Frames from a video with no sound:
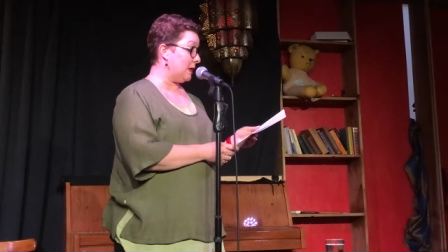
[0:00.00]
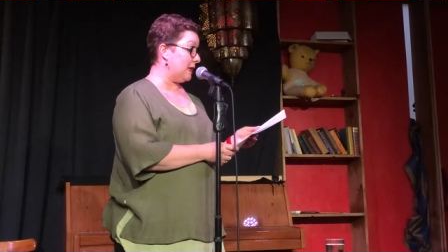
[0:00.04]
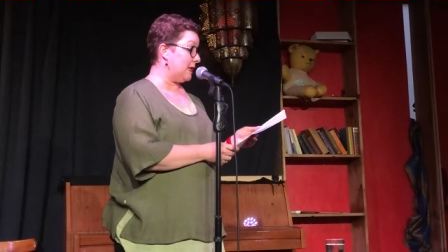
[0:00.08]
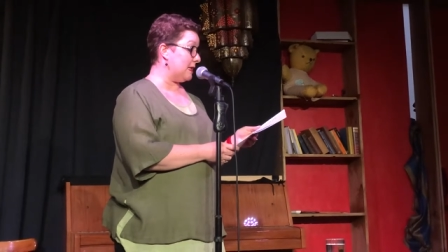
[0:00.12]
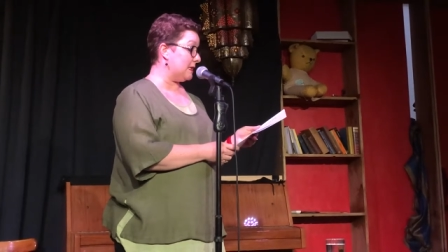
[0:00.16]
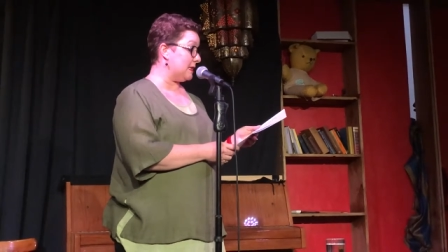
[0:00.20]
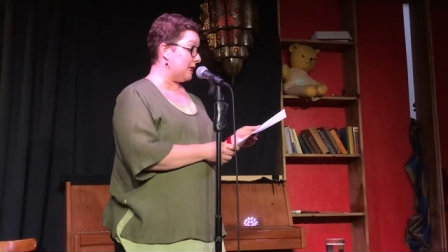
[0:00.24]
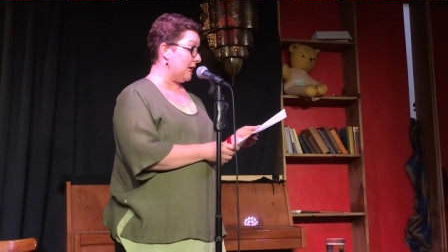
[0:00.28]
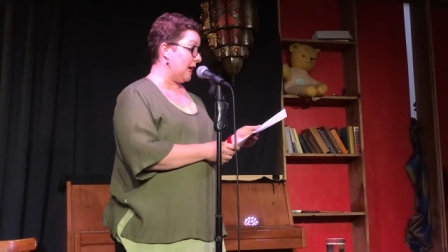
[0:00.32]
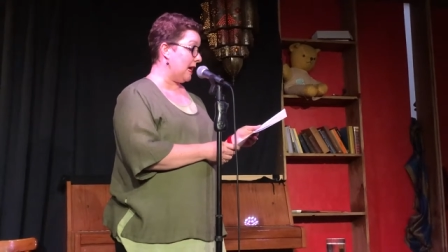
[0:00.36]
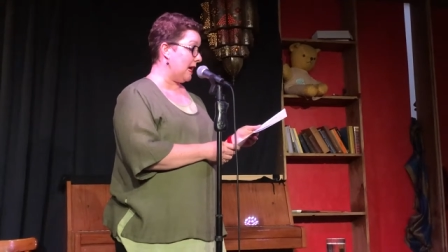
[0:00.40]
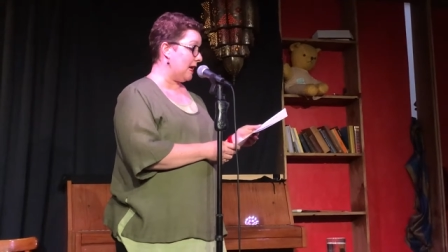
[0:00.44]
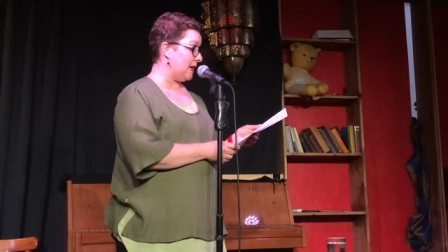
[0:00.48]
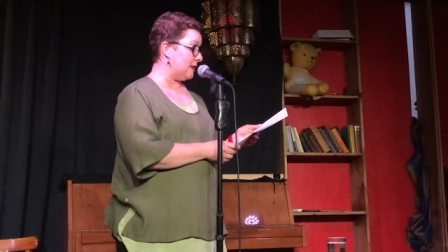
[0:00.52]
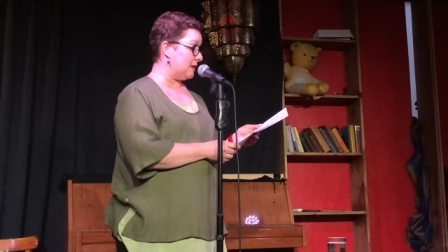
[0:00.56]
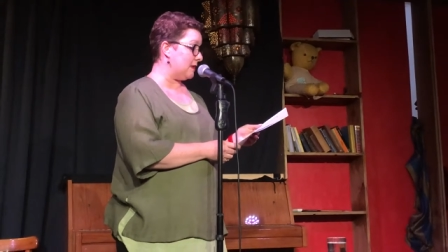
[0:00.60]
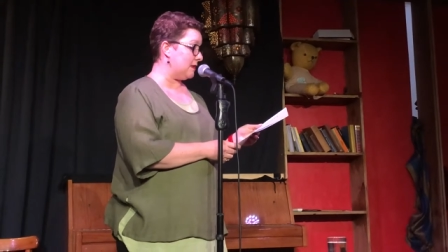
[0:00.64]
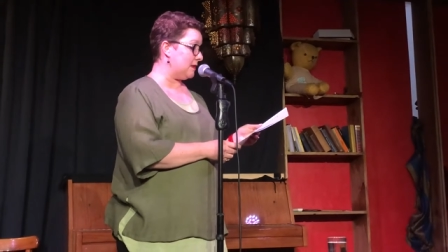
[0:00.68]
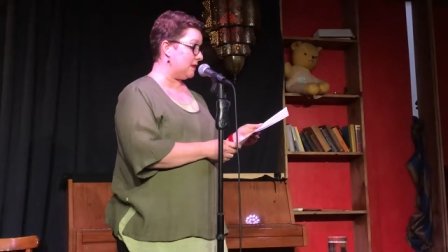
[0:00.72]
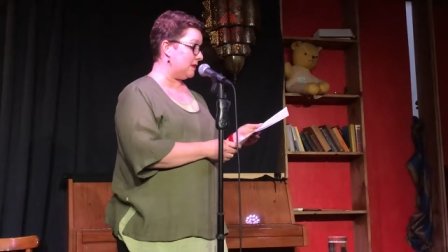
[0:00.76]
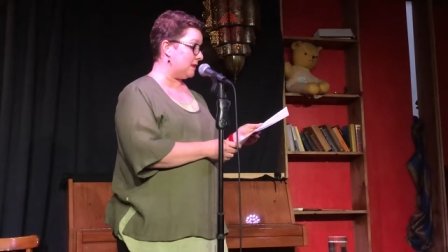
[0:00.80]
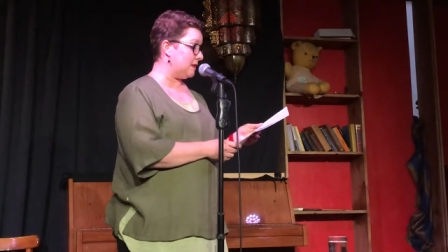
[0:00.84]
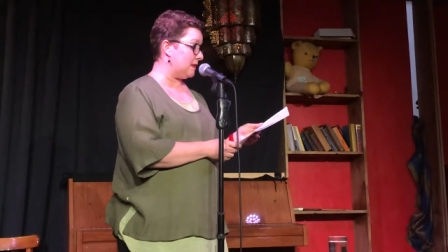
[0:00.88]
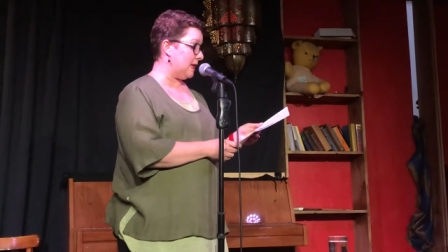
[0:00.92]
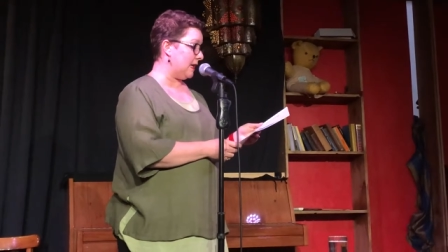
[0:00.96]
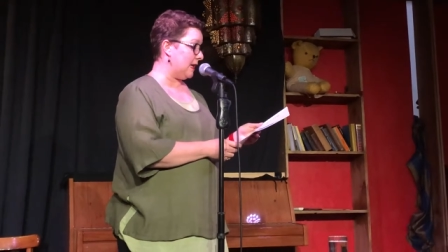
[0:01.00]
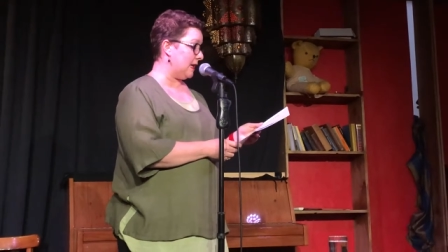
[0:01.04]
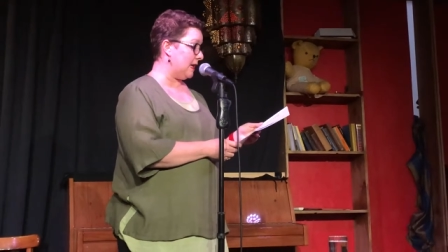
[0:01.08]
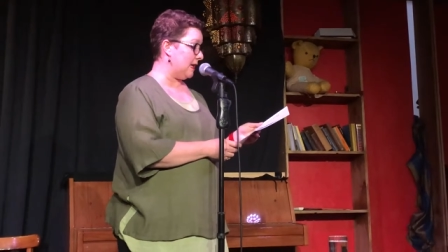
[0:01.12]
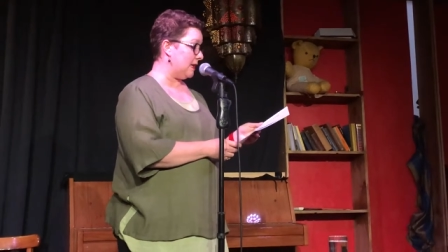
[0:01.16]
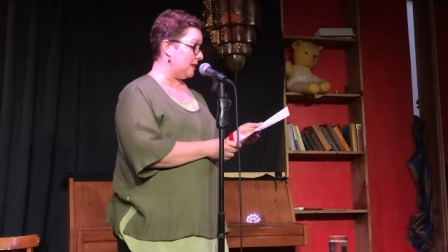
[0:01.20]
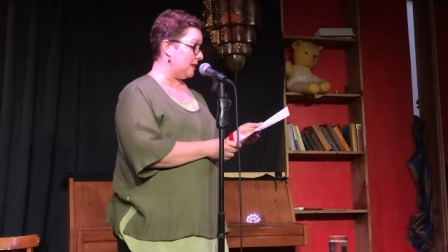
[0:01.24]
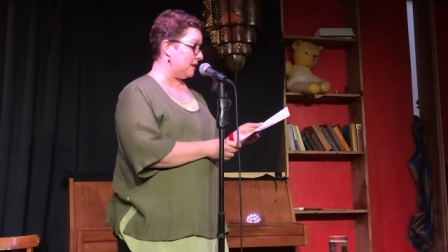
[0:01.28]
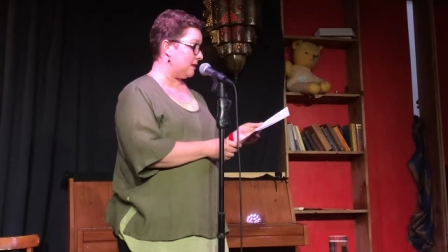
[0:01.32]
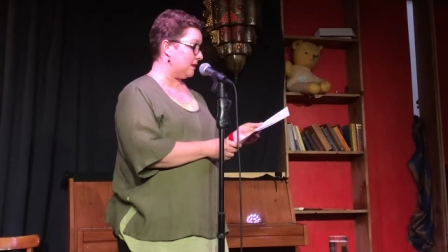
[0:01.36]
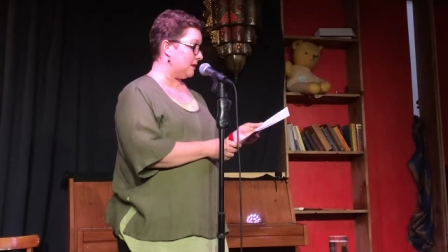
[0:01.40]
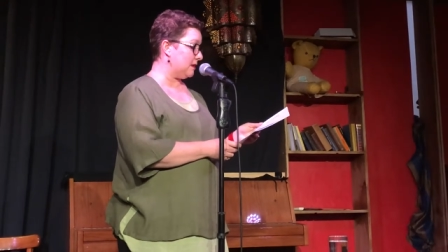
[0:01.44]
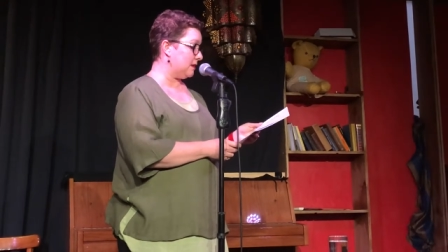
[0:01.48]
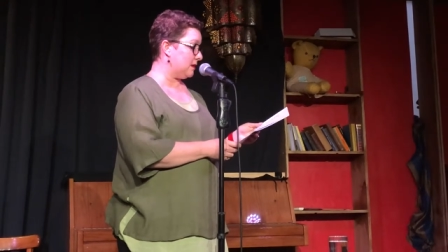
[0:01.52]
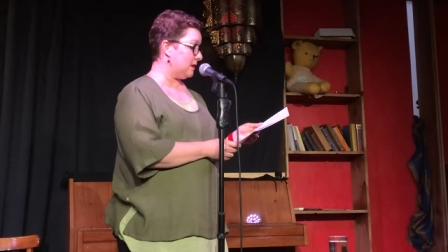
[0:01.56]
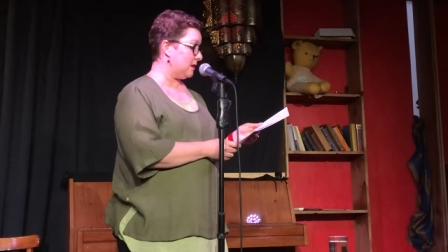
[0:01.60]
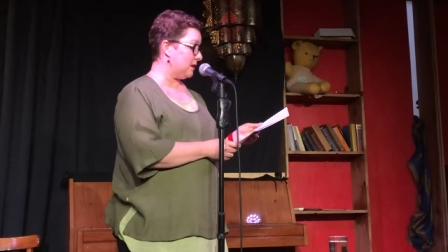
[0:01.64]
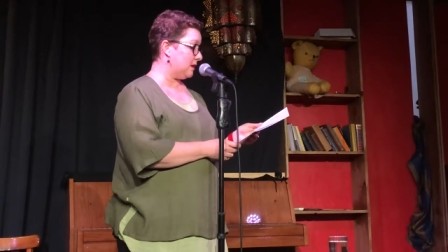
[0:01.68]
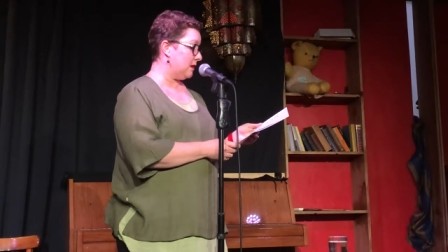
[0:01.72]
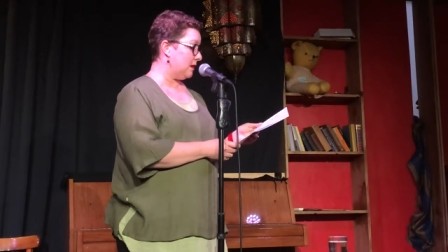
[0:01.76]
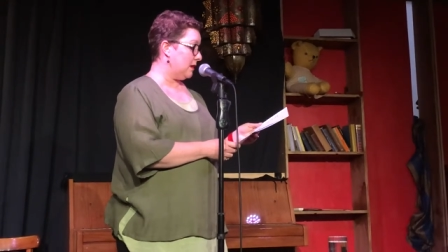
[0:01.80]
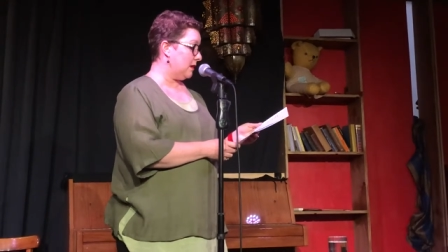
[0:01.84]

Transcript: his hands as they kissed.